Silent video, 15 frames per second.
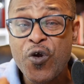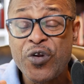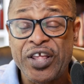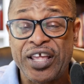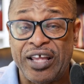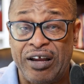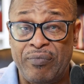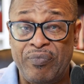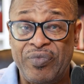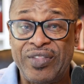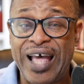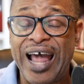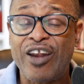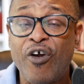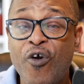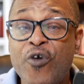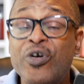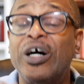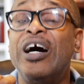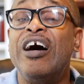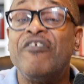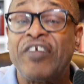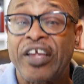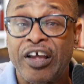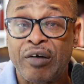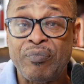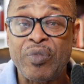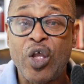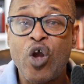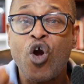him, not heard of
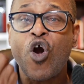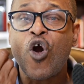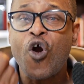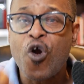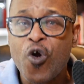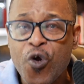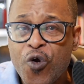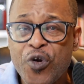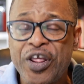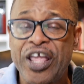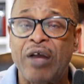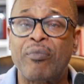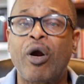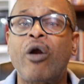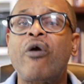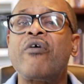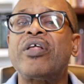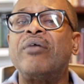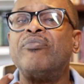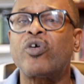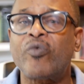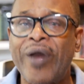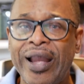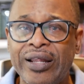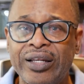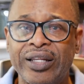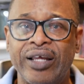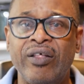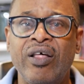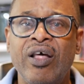him. Heard him, heard him
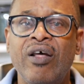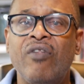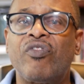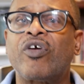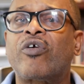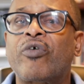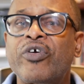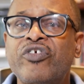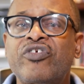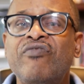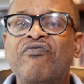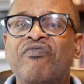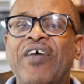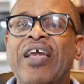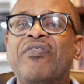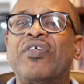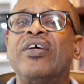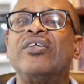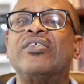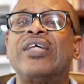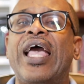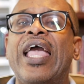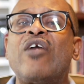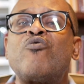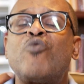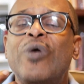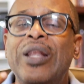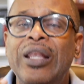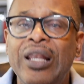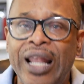directly. The Christian faith is a
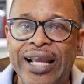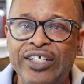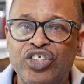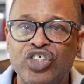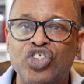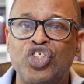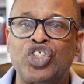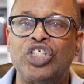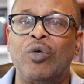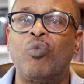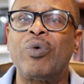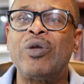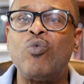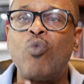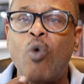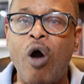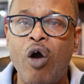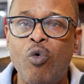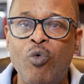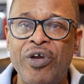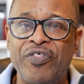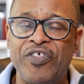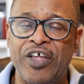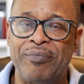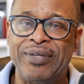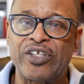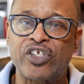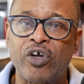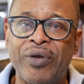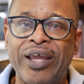relationship. We walk with him. And
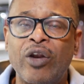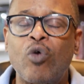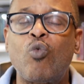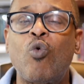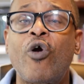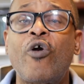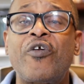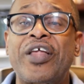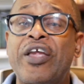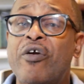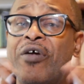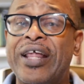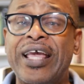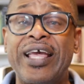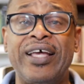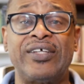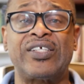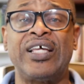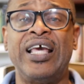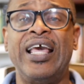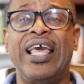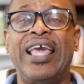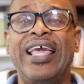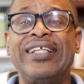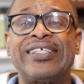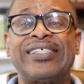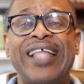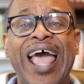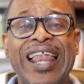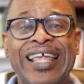so, in a word, here it is it's
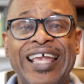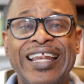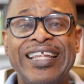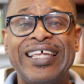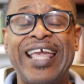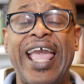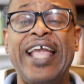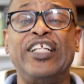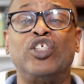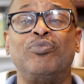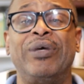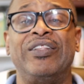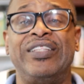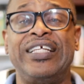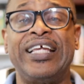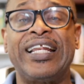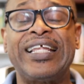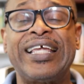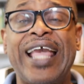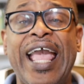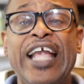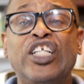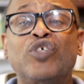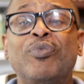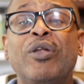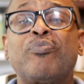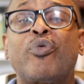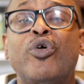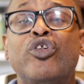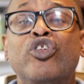that engagement. The engagement
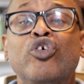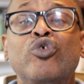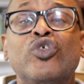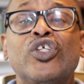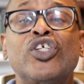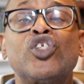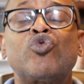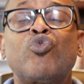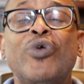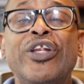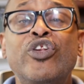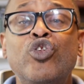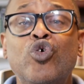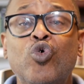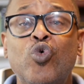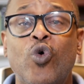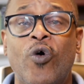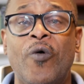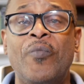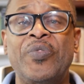produces renewal.